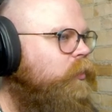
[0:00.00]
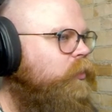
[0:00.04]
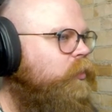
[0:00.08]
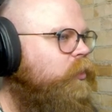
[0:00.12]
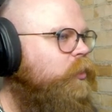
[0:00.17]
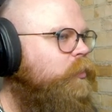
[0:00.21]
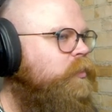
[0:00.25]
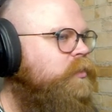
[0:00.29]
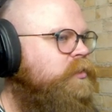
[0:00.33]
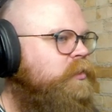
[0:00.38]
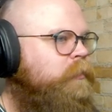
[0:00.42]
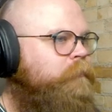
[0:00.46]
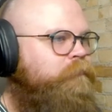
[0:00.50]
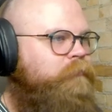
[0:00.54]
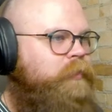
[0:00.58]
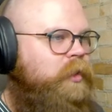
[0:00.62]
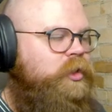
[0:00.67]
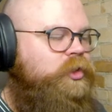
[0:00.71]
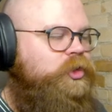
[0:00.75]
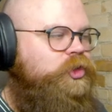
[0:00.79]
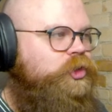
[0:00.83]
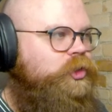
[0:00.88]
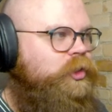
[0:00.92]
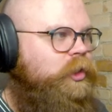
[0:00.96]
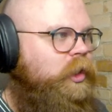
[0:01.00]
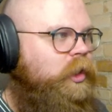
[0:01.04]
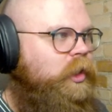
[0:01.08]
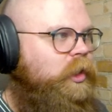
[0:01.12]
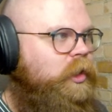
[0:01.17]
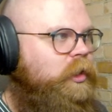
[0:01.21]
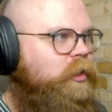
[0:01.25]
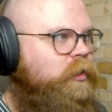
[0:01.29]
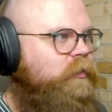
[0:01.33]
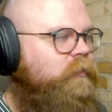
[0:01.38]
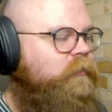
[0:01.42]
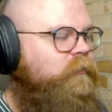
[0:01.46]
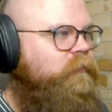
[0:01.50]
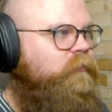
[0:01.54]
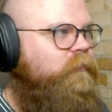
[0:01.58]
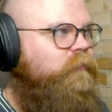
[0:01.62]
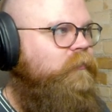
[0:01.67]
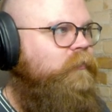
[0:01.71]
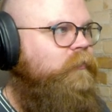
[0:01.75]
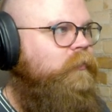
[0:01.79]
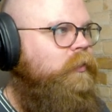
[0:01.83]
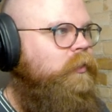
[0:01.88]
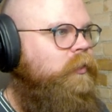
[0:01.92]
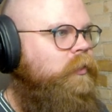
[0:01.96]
there was a bunch of